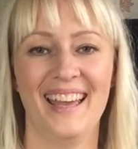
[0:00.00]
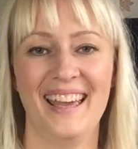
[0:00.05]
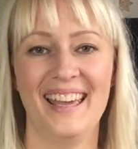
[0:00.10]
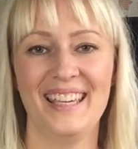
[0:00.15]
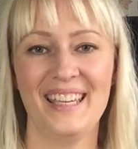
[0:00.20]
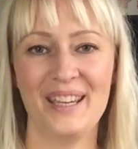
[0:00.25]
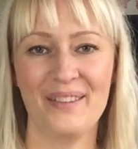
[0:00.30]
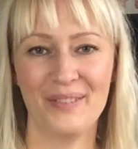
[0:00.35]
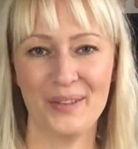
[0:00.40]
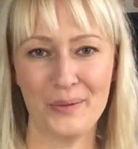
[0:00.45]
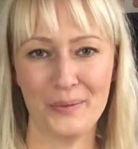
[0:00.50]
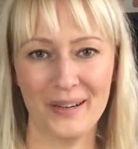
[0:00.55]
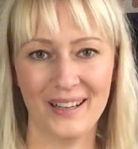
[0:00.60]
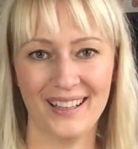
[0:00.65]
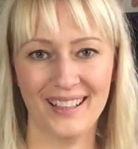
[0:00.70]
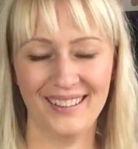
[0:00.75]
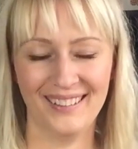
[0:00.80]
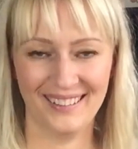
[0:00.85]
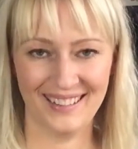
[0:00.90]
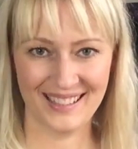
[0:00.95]
Hey
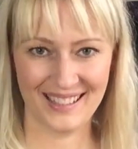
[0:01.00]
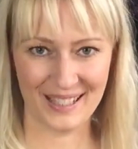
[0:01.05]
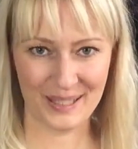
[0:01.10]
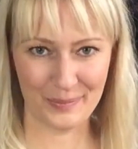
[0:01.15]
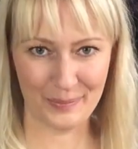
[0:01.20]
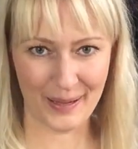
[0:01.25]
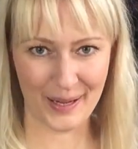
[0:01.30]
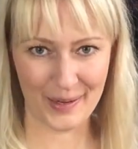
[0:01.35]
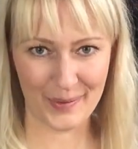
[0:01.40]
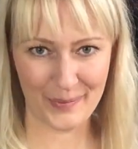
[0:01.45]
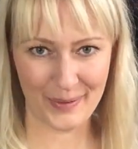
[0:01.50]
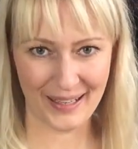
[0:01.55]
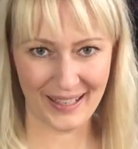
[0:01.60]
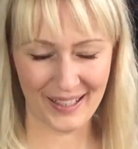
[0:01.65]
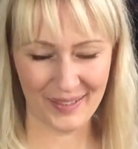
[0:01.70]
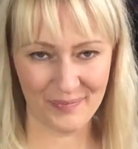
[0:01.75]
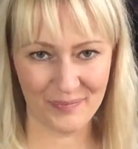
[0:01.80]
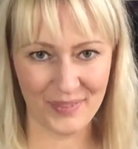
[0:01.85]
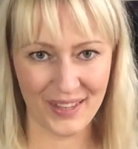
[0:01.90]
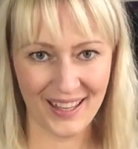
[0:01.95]
everyone, this is
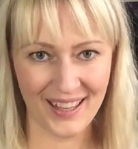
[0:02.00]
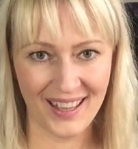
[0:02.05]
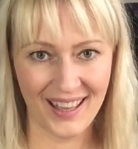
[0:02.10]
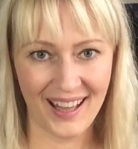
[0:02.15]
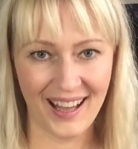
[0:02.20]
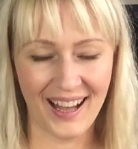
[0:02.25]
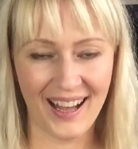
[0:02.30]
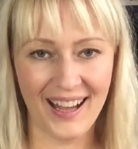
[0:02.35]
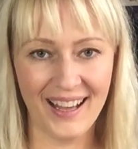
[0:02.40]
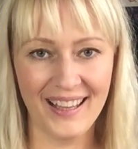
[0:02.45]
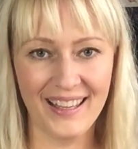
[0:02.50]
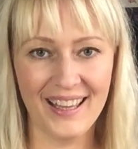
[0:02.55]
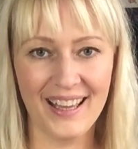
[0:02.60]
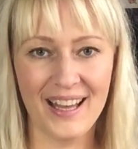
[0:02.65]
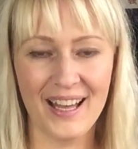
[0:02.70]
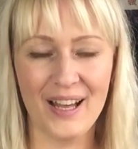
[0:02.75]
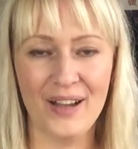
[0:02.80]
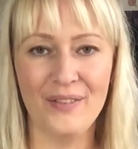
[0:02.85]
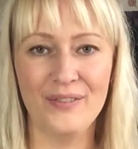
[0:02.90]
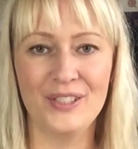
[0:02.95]
Barbel. I
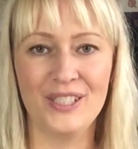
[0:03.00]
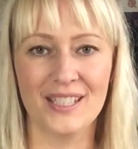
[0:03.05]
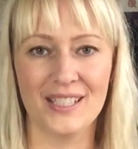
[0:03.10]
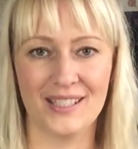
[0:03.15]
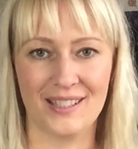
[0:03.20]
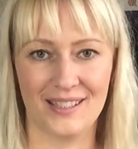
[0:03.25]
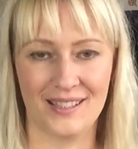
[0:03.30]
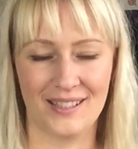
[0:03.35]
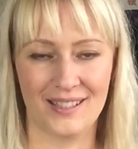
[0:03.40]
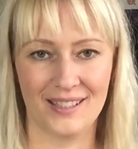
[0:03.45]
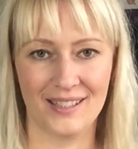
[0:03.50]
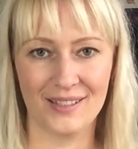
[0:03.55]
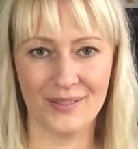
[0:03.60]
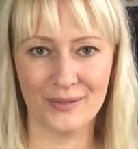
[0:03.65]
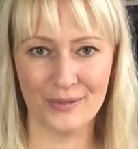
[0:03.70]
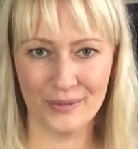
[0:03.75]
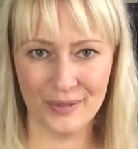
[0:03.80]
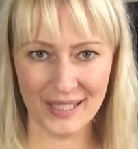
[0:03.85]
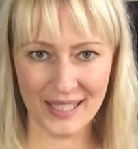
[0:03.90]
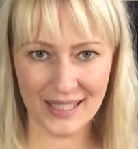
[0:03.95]
have just
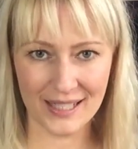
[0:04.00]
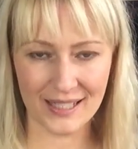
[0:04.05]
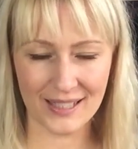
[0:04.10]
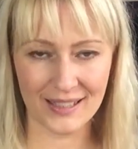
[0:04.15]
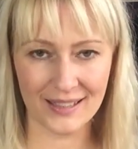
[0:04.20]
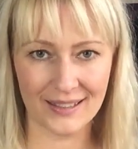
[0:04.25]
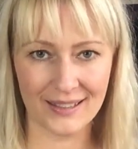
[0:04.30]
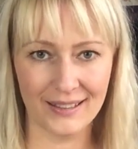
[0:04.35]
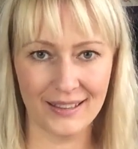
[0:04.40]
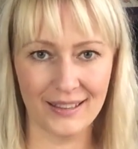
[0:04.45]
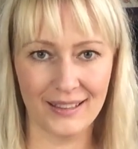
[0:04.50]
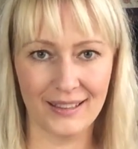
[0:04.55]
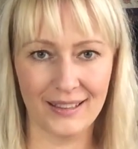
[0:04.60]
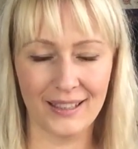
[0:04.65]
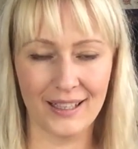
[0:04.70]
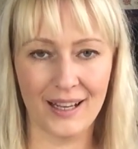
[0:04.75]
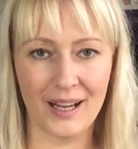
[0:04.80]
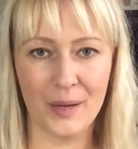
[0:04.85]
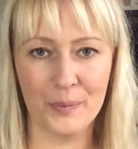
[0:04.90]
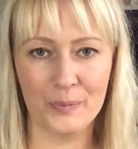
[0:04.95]

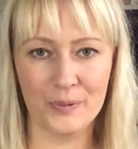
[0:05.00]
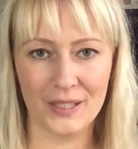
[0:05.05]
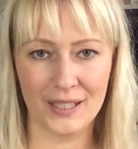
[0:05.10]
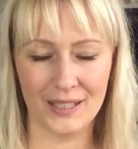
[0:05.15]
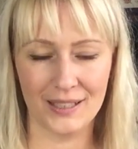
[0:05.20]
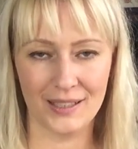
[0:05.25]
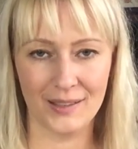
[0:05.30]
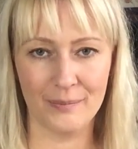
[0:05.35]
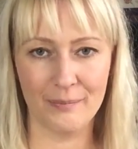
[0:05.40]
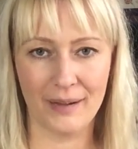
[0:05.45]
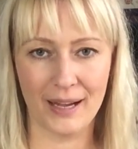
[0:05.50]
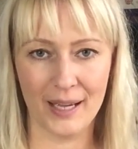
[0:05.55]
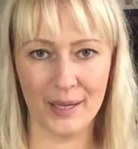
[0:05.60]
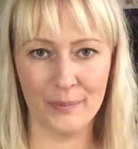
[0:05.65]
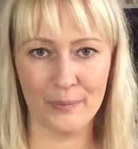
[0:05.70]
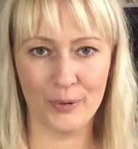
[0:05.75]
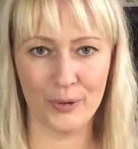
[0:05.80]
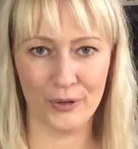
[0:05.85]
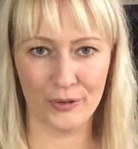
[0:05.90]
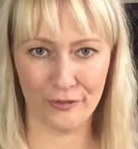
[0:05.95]
recently updated my
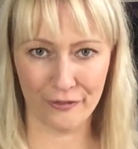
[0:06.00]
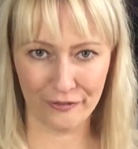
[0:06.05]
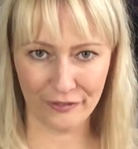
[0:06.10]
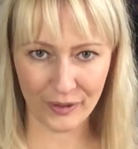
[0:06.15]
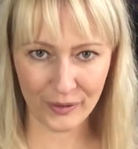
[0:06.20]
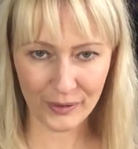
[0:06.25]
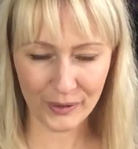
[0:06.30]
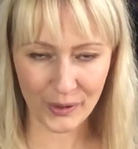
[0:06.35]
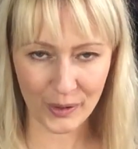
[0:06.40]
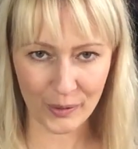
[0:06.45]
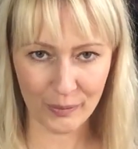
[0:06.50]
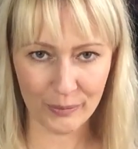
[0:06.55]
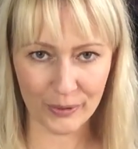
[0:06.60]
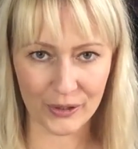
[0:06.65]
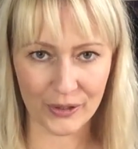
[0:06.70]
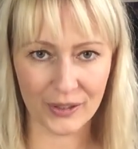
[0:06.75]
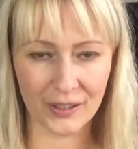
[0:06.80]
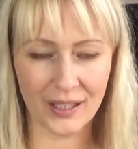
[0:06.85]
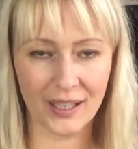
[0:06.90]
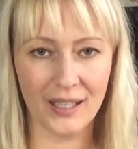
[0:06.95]
portfolio
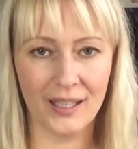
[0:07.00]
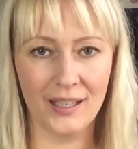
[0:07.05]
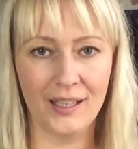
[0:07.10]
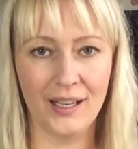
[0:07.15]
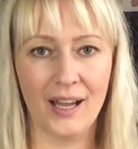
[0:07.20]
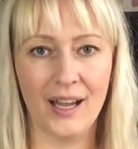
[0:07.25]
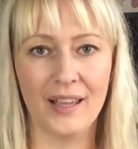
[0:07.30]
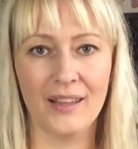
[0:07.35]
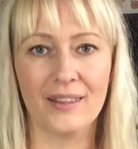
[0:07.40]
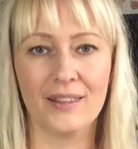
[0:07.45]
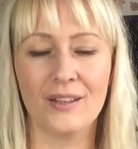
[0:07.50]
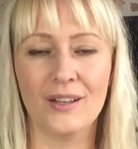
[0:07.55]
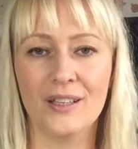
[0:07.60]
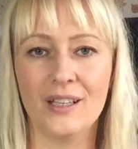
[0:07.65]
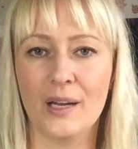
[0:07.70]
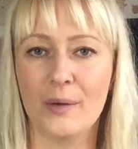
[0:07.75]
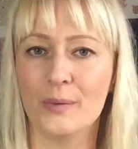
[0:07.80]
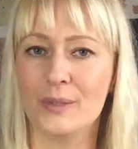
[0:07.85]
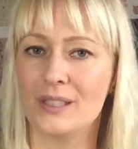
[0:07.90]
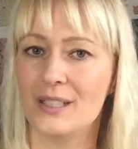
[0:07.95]
book and I thought
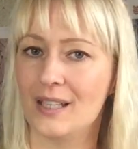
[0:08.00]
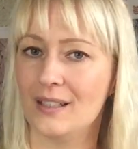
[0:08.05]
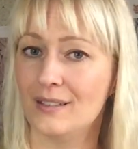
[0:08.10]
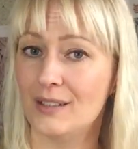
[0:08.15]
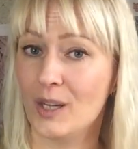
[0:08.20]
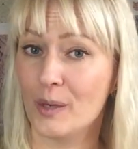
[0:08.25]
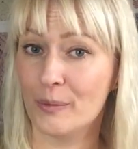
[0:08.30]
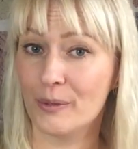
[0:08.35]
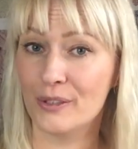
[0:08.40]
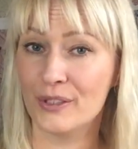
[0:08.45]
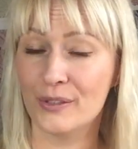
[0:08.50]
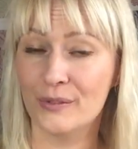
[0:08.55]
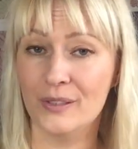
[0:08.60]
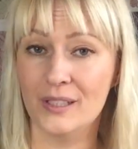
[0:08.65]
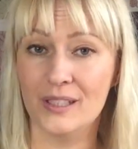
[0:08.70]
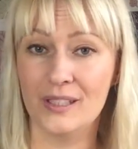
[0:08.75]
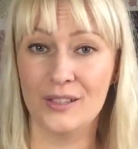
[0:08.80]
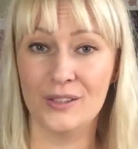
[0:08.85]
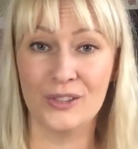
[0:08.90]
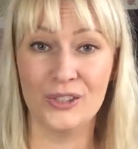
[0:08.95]
I would take the
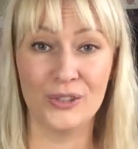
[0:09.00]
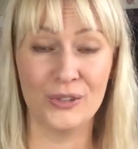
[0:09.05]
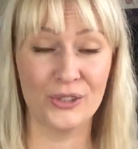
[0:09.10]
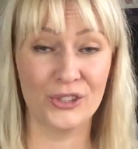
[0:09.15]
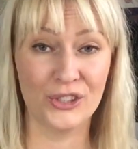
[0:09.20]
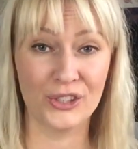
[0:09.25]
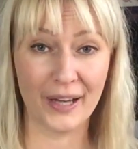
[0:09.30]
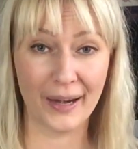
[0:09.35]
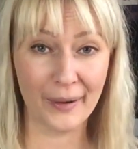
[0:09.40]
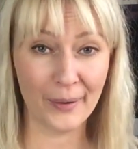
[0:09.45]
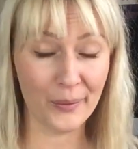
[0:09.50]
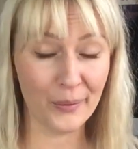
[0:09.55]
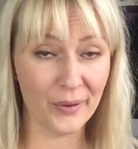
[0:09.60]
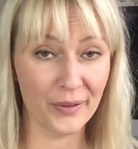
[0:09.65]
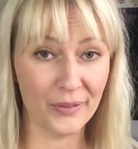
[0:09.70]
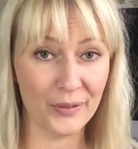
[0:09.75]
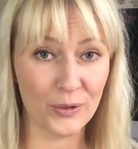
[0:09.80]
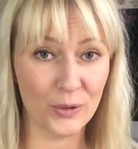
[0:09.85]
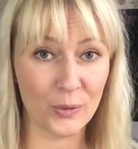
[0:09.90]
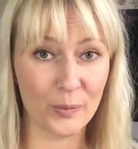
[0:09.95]
opportunity to share
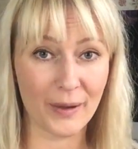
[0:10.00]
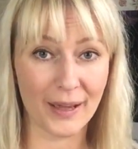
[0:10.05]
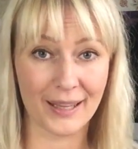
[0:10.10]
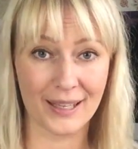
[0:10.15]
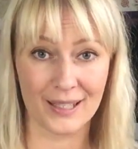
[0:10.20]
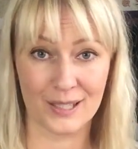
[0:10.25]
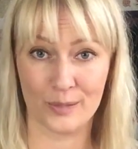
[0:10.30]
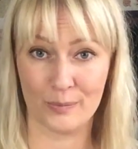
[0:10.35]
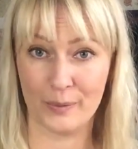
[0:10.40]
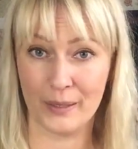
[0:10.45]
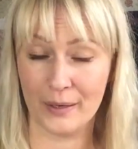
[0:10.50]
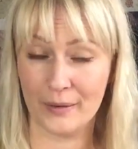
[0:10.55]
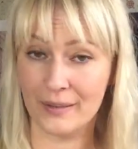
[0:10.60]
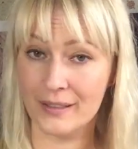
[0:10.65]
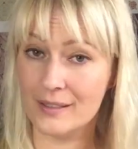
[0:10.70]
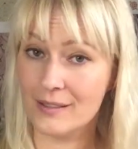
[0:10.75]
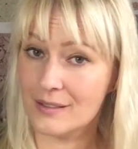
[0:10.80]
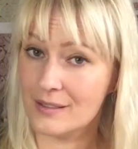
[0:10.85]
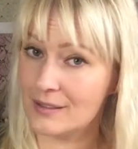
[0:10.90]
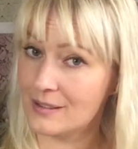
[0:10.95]
with you my
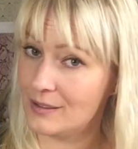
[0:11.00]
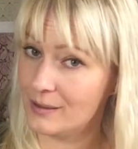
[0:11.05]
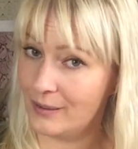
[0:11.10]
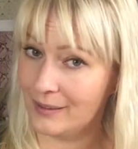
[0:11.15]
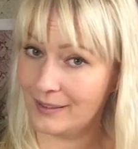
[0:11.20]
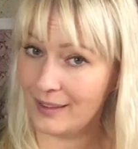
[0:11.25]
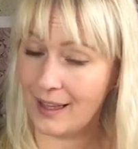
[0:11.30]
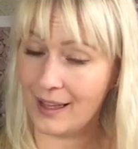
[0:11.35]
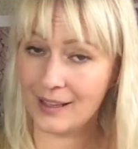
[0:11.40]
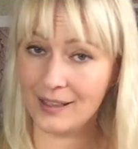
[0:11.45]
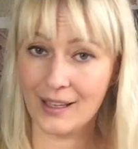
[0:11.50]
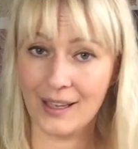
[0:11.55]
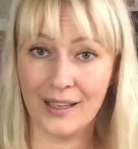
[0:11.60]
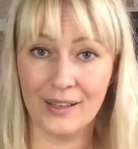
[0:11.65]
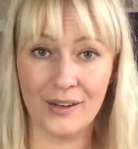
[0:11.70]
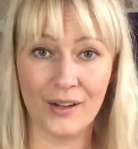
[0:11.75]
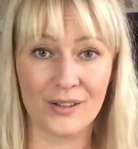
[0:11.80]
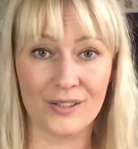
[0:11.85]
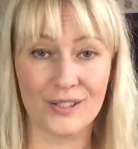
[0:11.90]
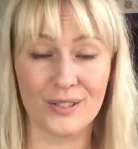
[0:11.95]
experience doing that
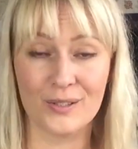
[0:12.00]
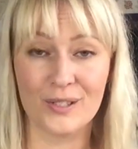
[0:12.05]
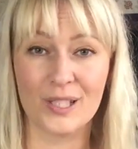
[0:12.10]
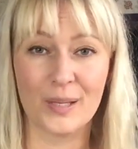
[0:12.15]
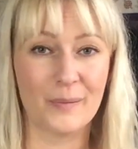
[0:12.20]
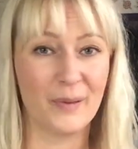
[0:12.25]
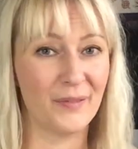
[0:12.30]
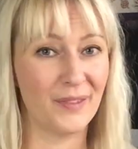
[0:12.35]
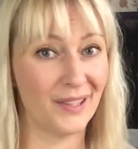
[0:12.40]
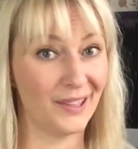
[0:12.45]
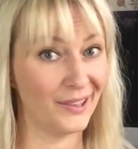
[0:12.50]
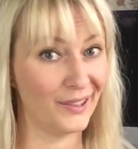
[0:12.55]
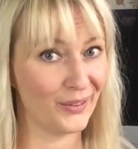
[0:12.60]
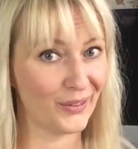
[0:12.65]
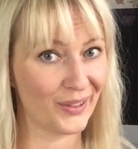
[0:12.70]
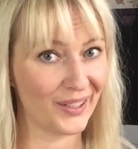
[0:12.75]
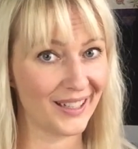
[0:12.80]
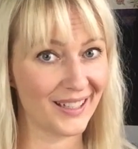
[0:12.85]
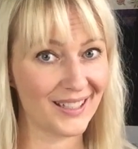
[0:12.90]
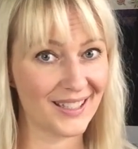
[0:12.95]
and also some of the
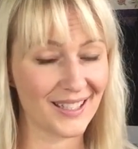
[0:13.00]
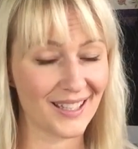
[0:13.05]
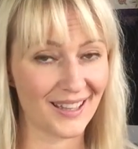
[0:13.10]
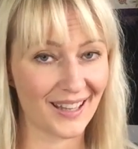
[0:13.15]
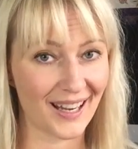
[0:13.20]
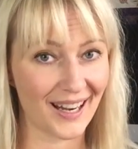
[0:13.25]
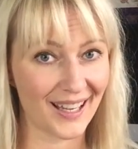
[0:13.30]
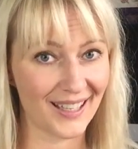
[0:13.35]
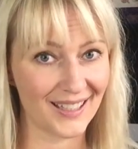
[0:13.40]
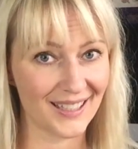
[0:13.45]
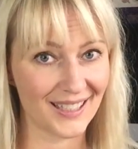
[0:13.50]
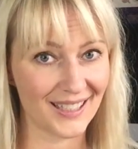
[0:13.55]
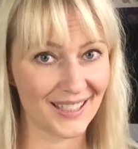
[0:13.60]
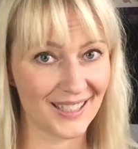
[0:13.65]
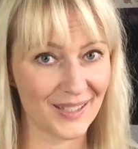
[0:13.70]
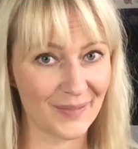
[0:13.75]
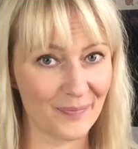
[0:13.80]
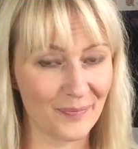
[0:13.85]
learnings that I did.